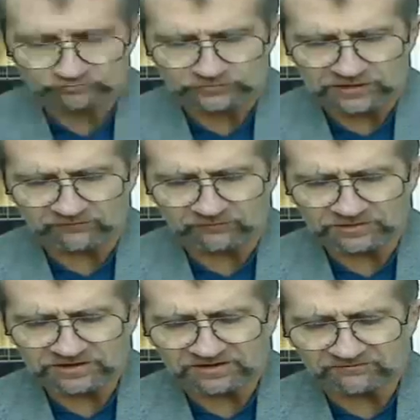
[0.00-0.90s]
everyone
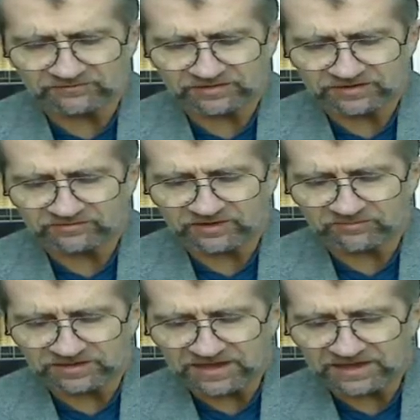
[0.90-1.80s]
that loveth him that
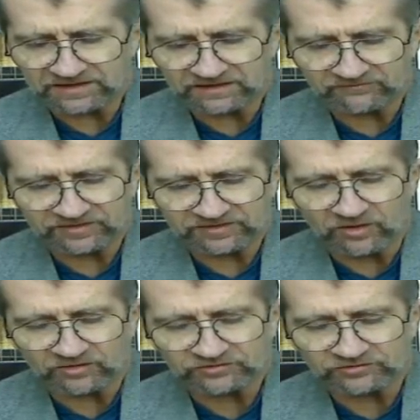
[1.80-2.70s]
begat, loveth him
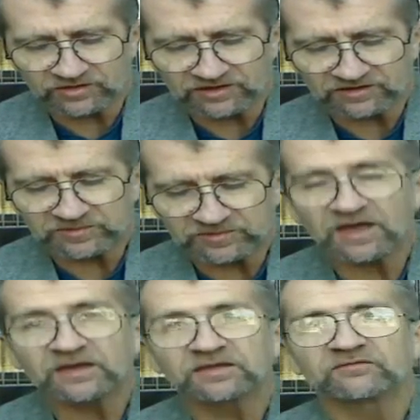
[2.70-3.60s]
also that is
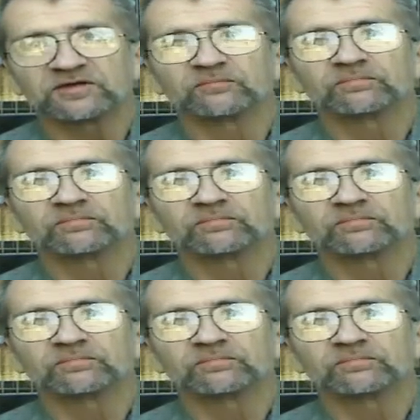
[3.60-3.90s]
begotten of him.